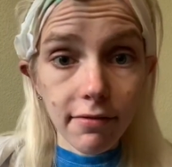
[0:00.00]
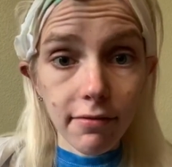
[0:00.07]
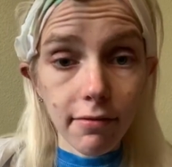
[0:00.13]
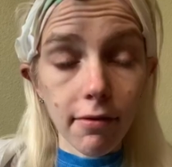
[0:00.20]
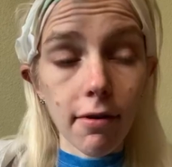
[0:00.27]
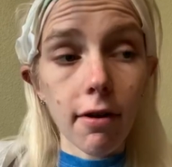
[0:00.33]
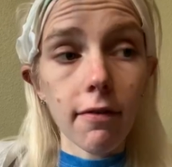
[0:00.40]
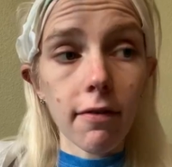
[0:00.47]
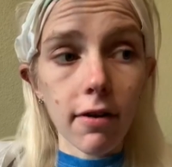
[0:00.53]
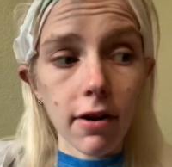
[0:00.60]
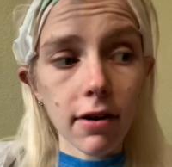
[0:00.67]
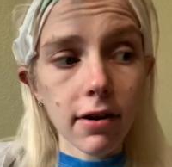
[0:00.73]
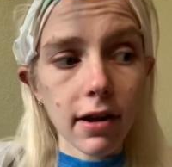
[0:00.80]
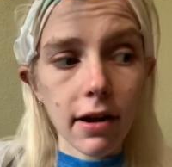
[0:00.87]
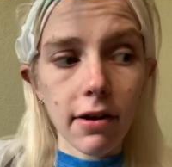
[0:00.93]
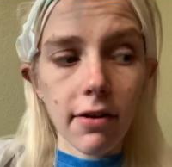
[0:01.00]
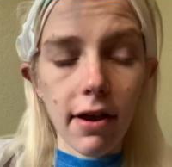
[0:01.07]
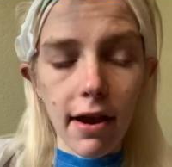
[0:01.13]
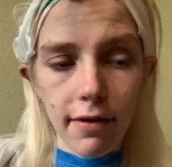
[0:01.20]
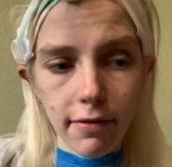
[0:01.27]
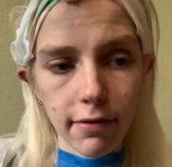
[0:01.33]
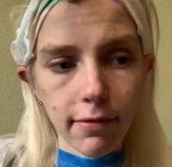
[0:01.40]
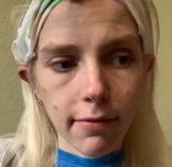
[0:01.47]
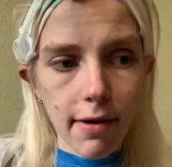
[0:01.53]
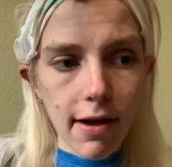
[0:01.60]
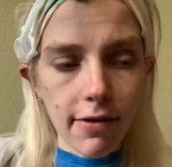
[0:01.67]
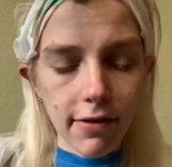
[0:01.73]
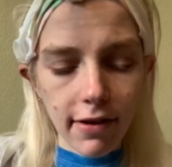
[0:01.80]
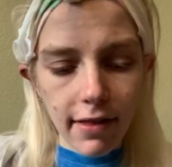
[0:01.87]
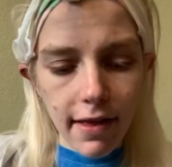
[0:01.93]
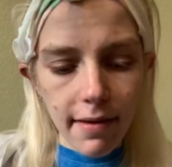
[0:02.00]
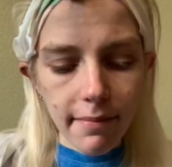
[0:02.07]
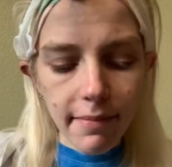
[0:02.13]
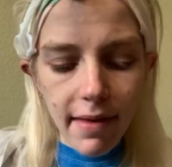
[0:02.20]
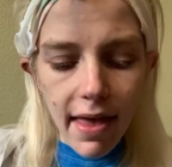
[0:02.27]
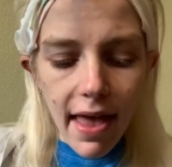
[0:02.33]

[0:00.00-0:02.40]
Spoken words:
were over, and her aunt was watching them.